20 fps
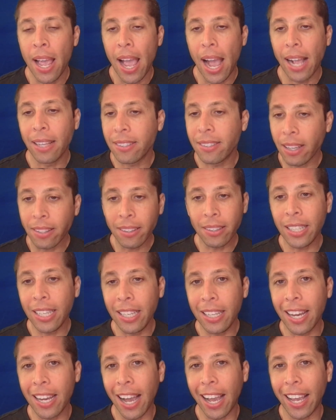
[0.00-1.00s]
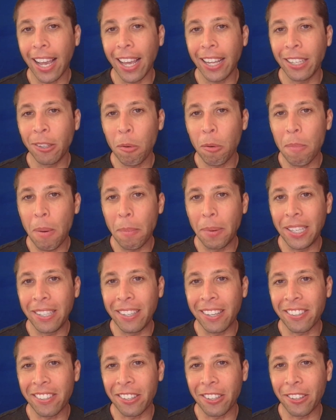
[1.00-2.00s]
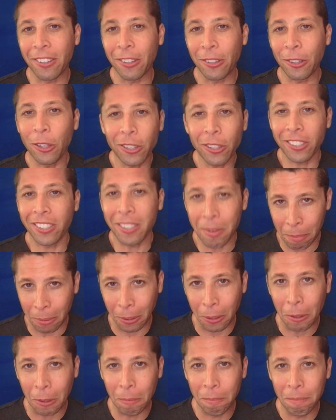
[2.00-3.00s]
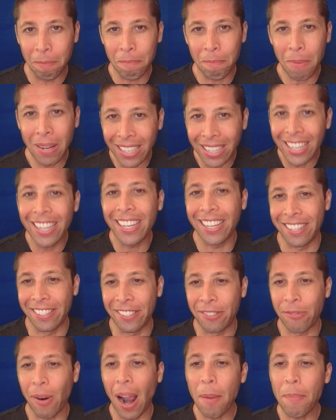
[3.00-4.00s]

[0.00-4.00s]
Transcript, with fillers: and suddenly, I, know it maybe doesn't look simpler, but it is, right?